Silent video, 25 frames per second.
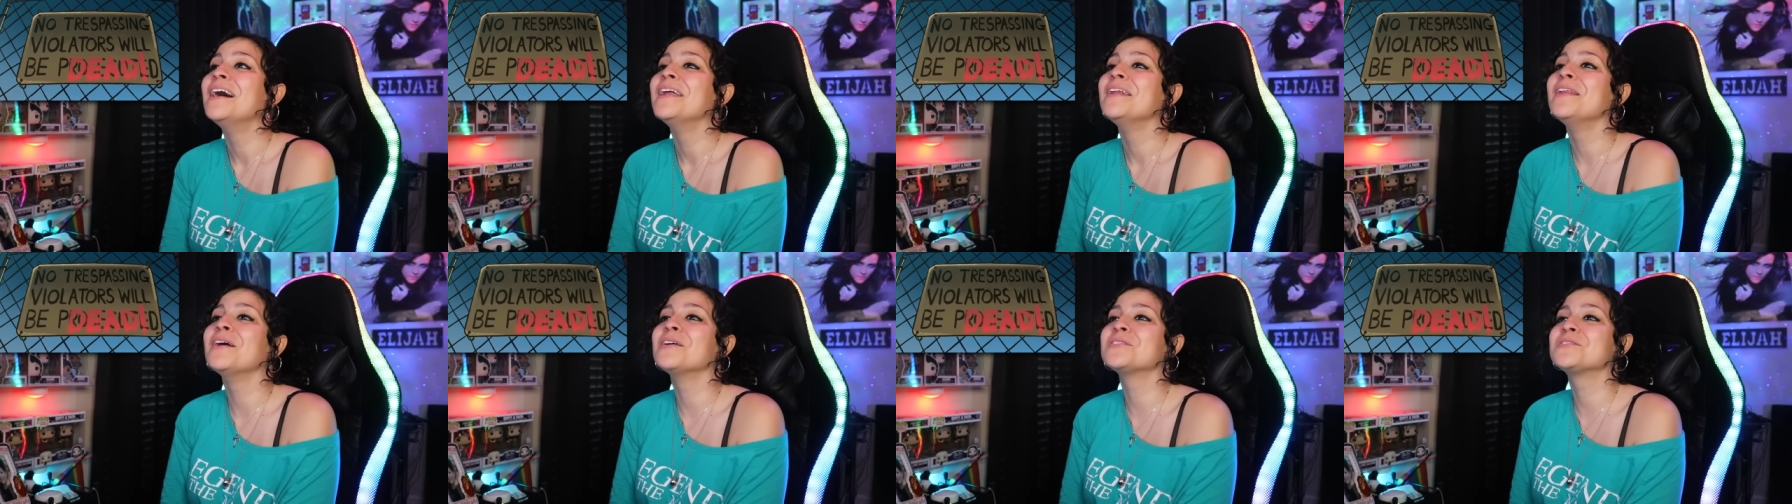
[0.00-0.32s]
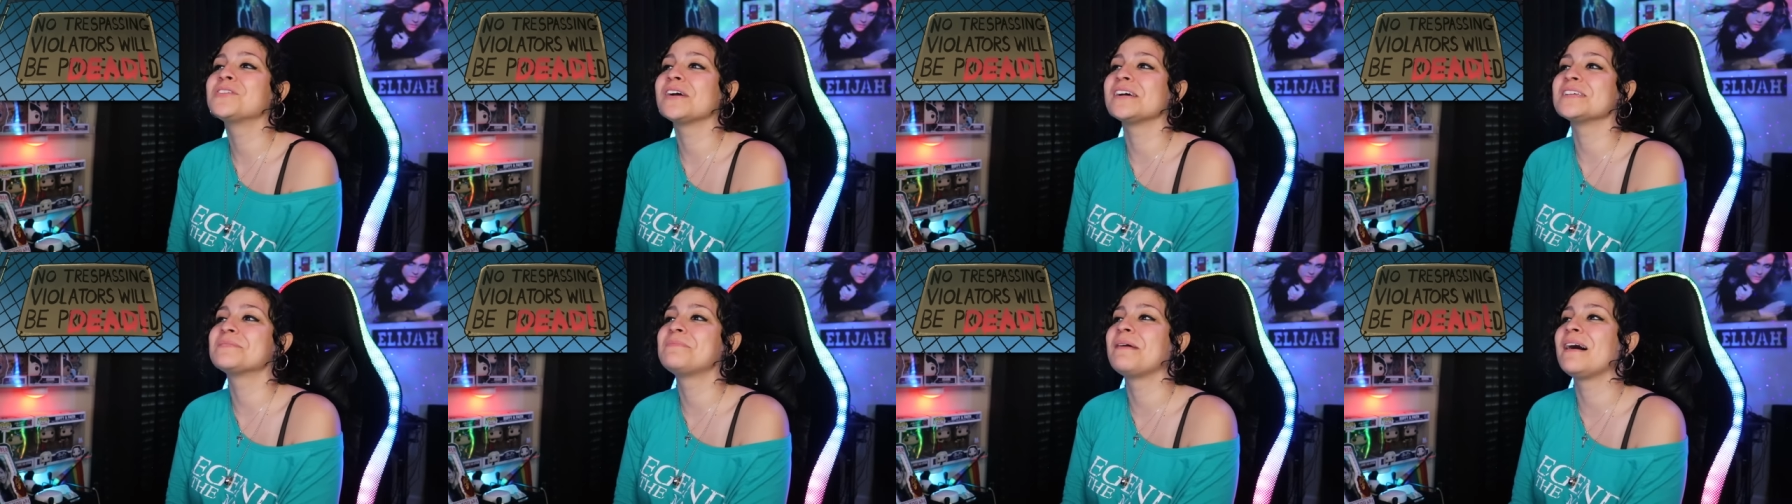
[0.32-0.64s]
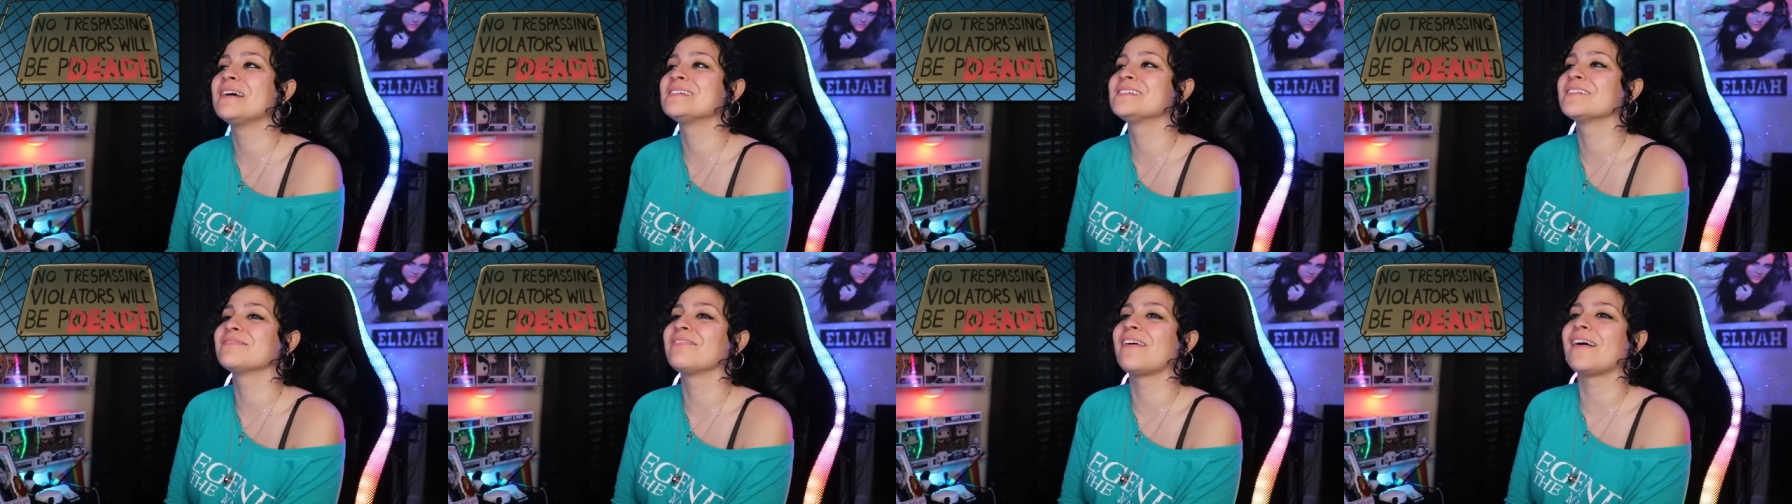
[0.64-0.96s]
No
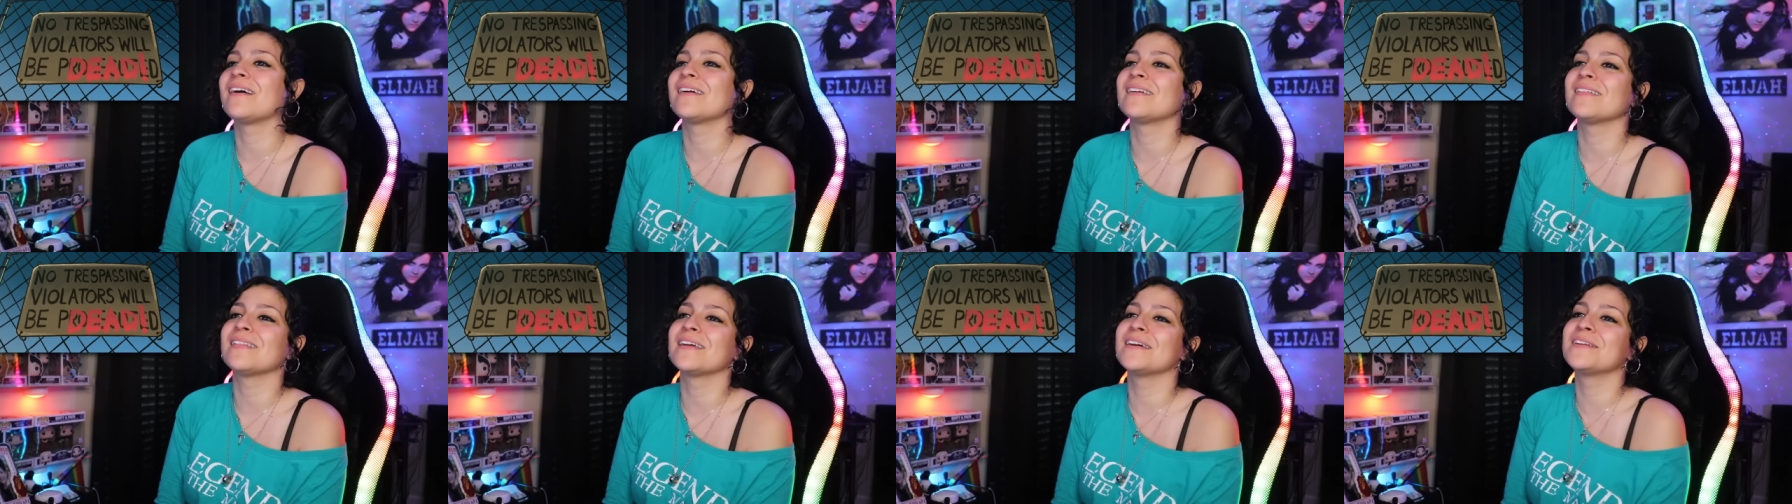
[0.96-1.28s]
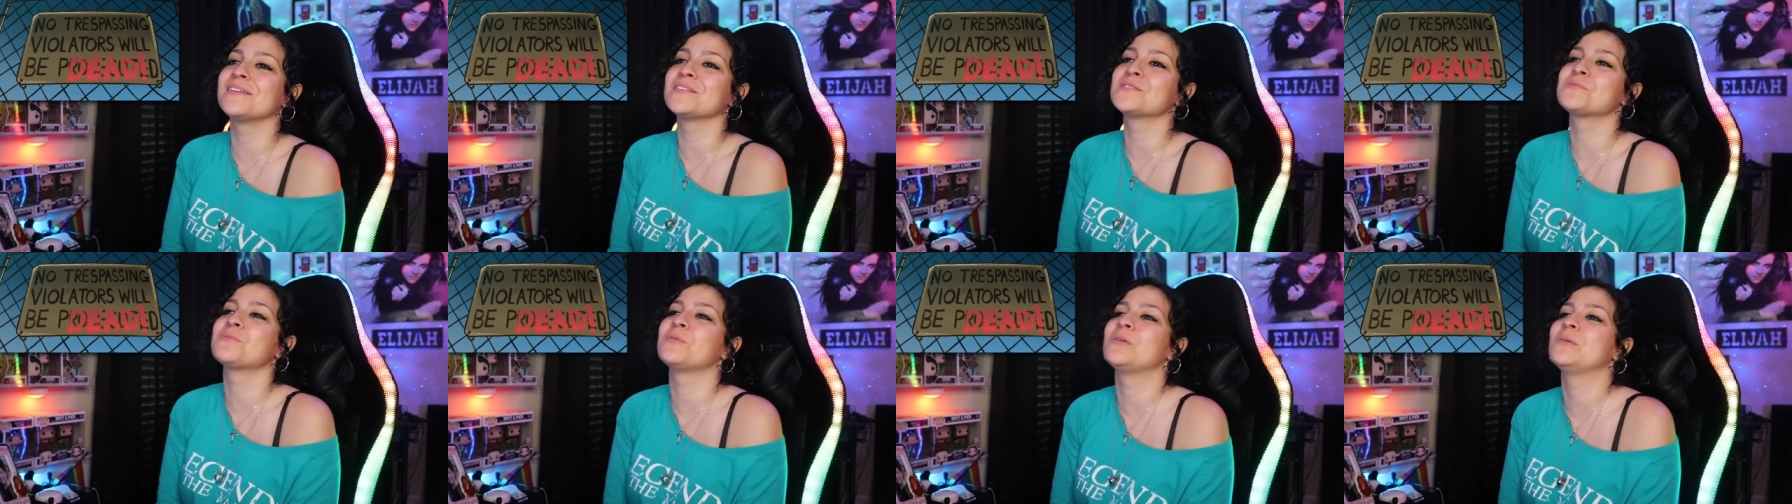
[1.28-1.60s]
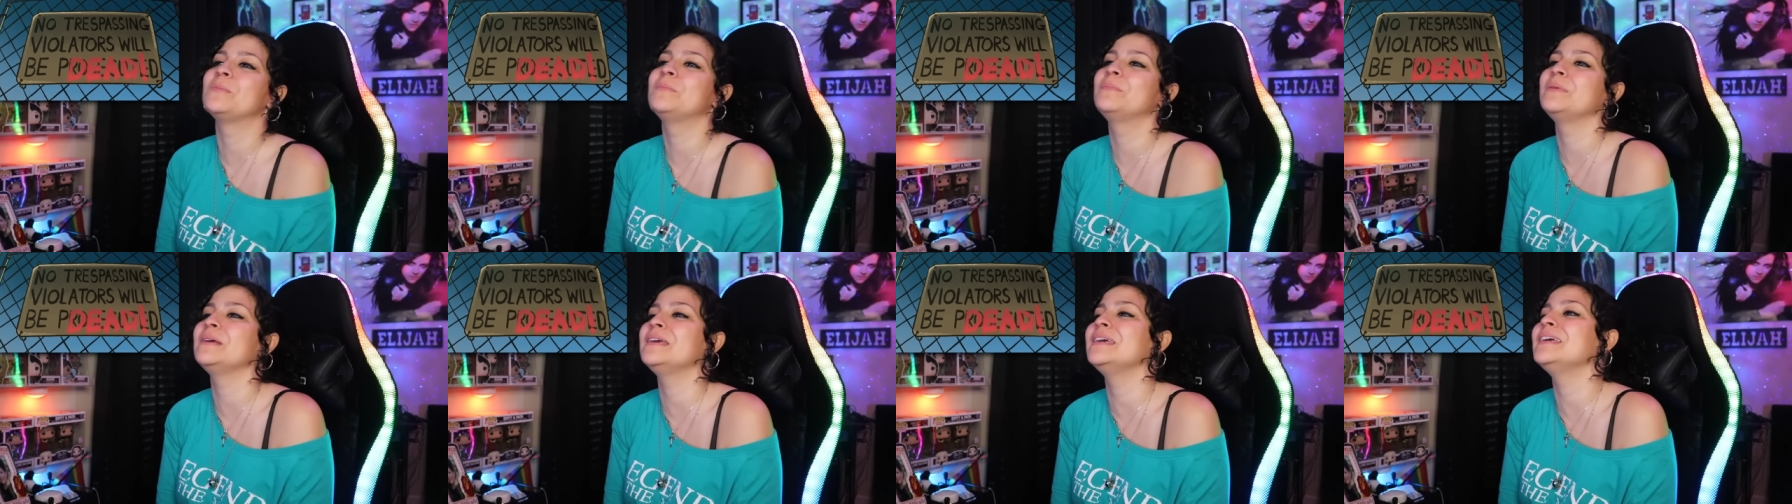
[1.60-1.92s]
trespassing violators will
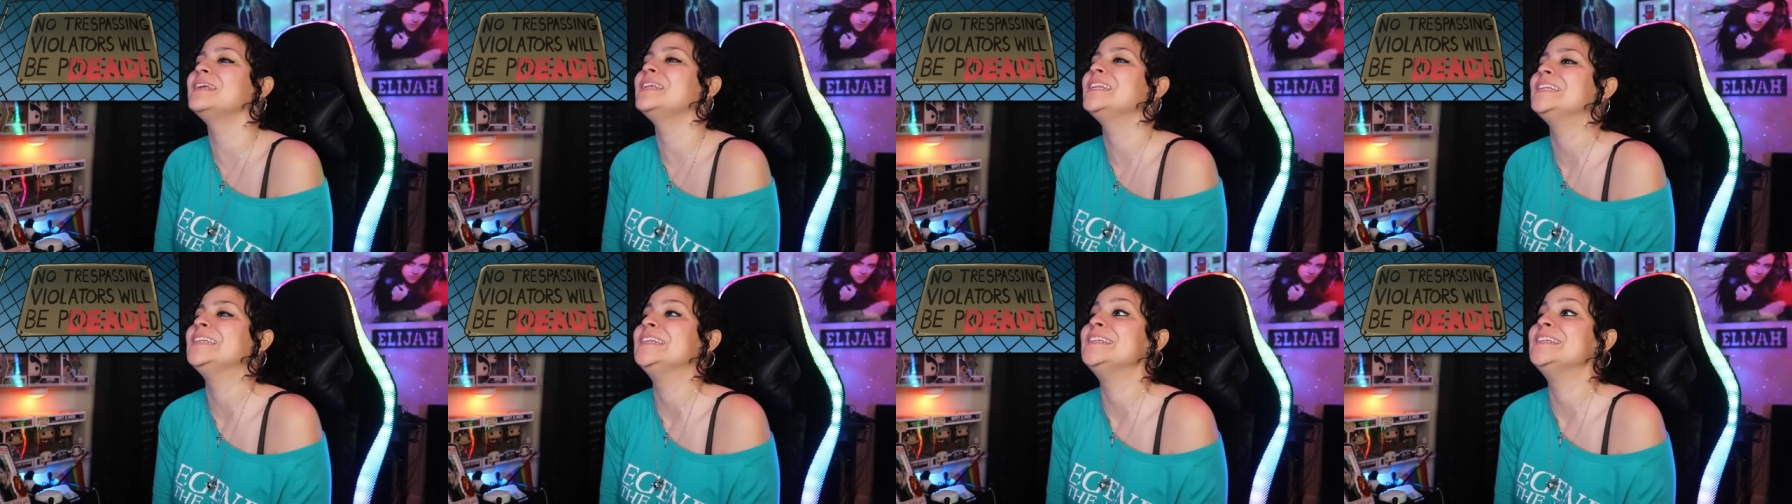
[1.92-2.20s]
be